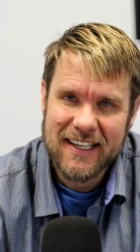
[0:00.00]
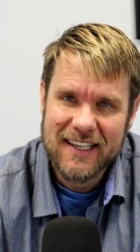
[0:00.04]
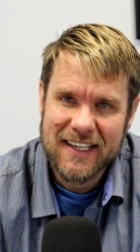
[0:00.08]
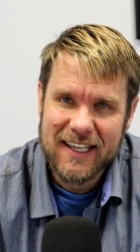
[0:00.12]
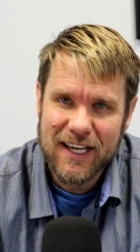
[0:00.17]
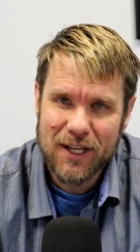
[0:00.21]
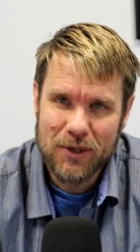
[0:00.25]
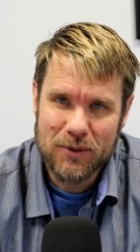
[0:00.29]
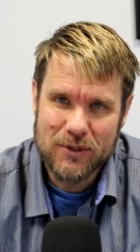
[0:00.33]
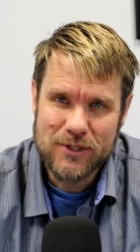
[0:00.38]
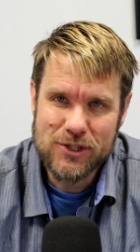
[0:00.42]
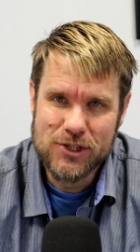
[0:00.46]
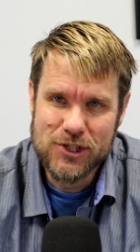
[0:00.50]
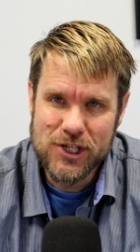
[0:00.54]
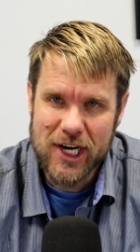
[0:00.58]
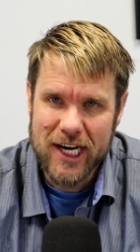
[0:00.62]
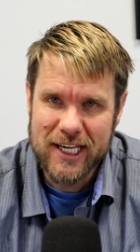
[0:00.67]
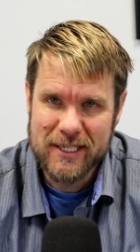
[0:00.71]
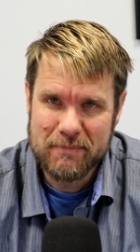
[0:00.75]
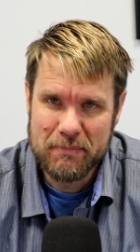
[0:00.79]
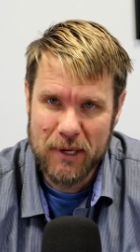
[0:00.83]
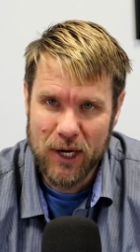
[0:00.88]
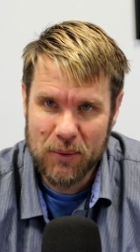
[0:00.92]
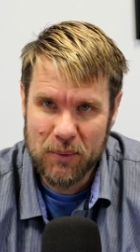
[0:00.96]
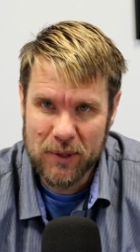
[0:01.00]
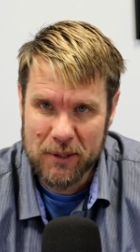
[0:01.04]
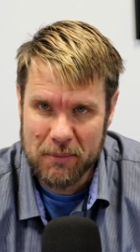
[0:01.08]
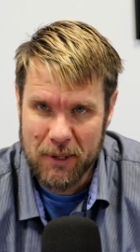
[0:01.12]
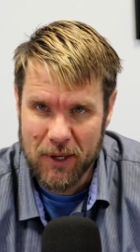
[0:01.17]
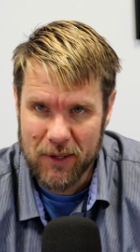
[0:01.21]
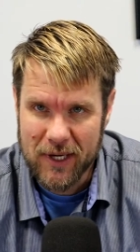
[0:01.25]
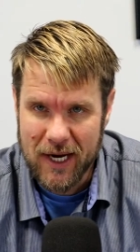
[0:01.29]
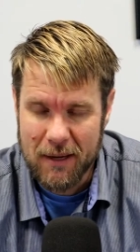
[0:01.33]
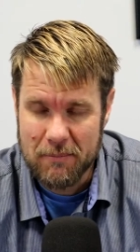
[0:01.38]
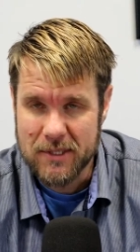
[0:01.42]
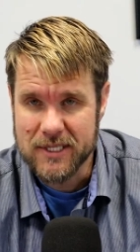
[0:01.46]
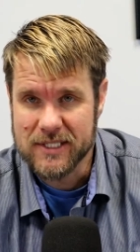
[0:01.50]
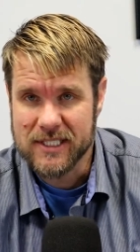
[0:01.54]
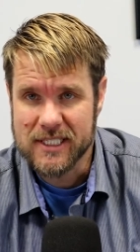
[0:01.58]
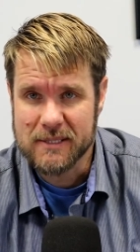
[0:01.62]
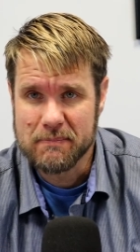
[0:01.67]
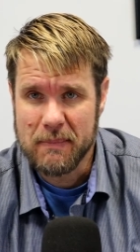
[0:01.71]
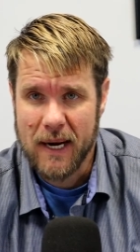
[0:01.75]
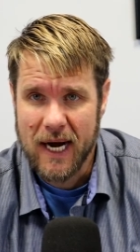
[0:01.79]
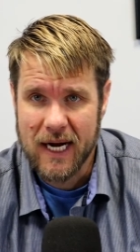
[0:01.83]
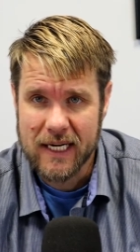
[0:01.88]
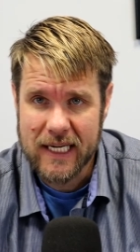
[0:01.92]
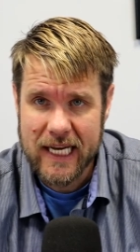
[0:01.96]
Hello, this is Josh Belk with the Belk on Business
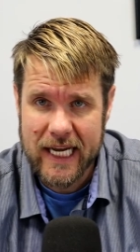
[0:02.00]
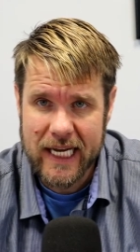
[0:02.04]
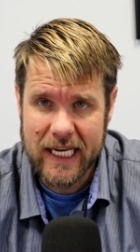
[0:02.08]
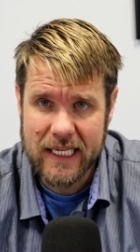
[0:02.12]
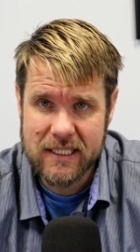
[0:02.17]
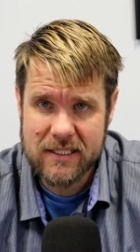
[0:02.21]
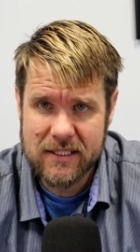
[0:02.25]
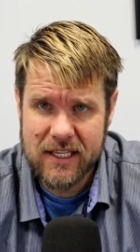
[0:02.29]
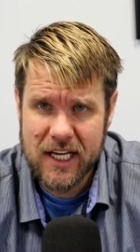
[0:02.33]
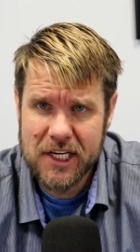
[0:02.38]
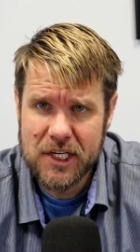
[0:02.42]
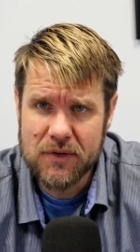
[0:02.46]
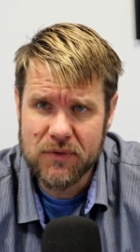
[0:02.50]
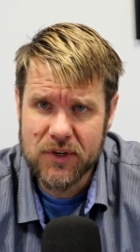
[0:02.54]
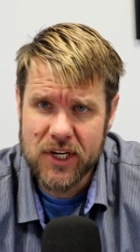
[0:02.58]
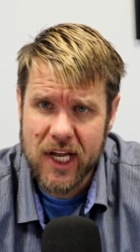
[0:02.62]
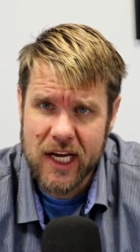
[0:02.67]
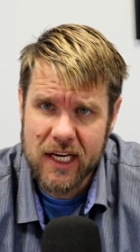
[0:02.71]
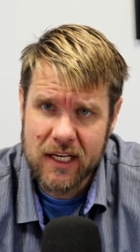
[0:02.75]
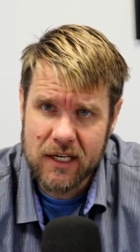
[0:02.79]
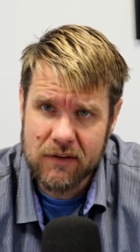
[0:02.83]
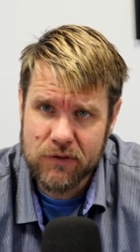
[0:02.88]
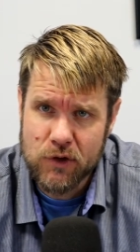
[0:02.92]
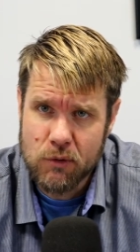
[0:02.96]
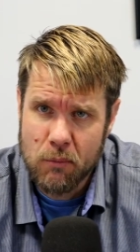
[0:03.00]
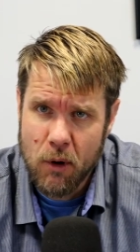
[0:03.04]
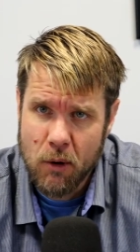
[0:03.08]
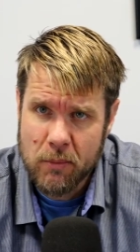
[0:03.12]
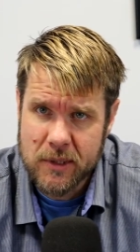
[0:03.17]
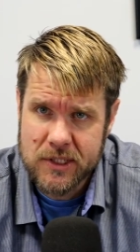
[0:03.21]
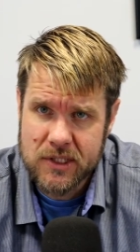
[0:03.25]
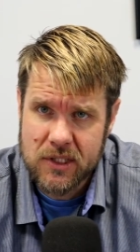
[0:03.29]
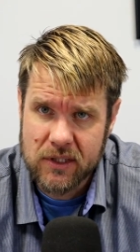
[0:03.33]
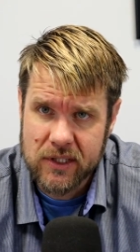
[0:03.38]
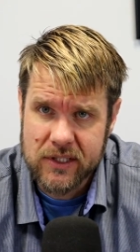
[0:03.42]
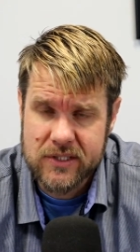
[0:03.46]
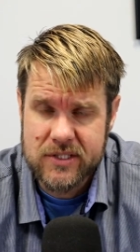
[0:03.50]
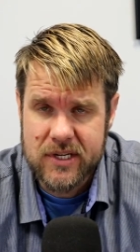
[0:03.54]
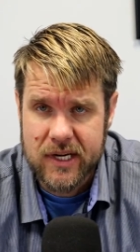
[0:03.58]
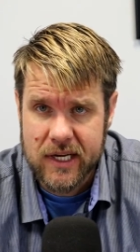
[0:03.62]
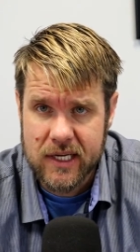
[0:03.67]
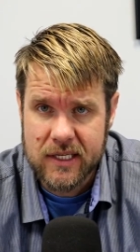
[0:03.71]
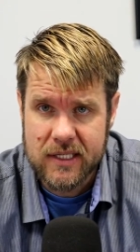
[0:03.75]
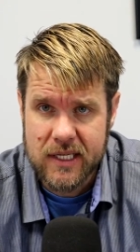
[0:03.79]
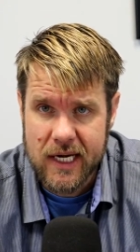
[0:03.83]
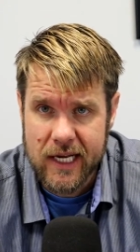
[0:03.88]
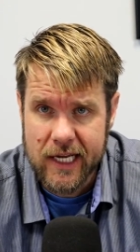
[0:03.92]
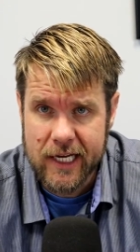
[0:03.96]
Podcast. Thank you for taking a few moments to listen
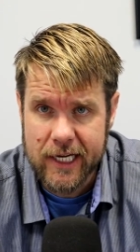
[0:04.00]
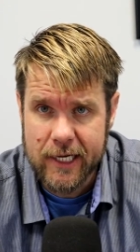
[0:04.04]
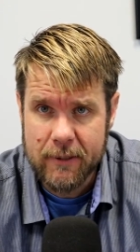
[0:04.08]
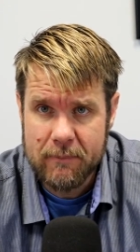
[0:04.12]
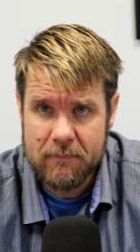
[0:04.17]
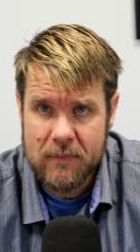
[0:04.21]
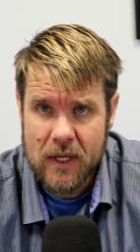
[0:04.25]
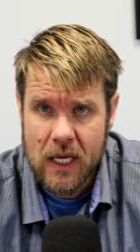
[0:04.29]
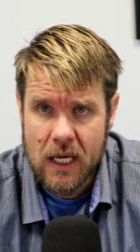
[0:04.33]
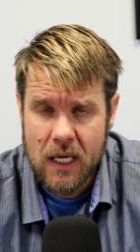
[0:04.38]
in today.